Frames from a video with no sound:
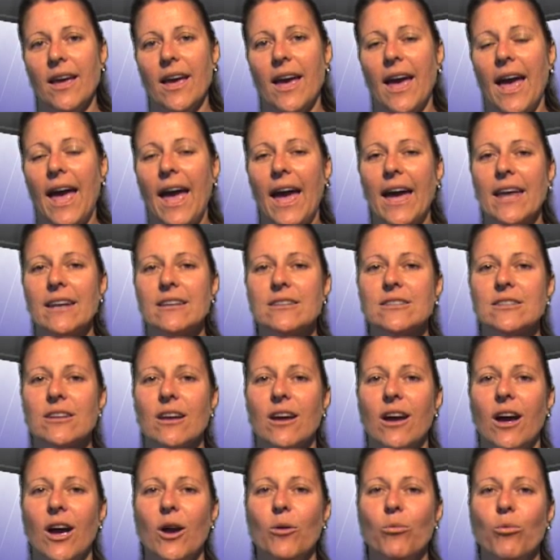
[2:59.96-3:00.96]
And
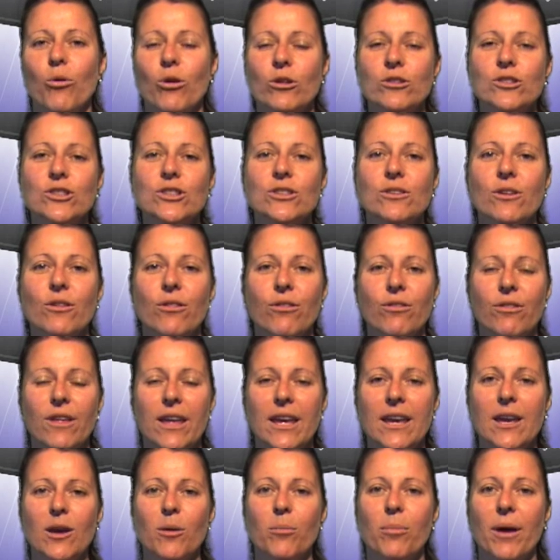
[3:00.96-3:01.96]
I want you to
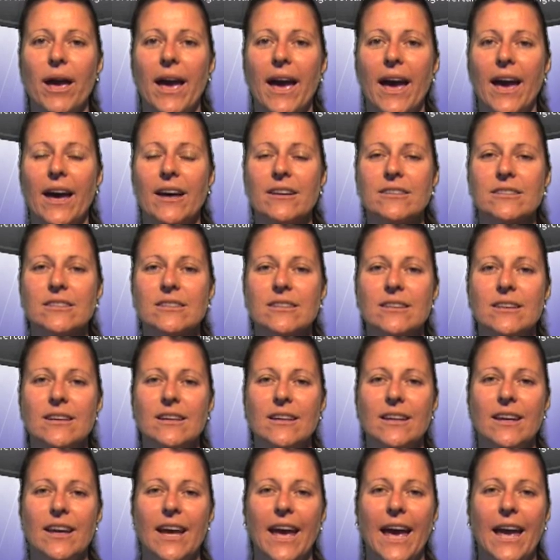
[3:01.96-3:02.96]
think about
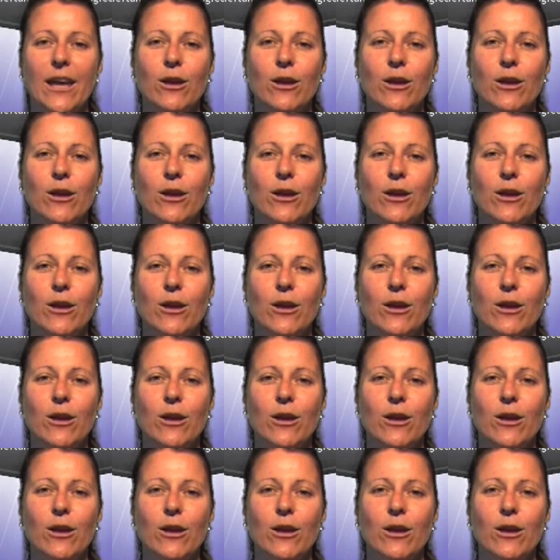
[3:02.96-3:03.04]
how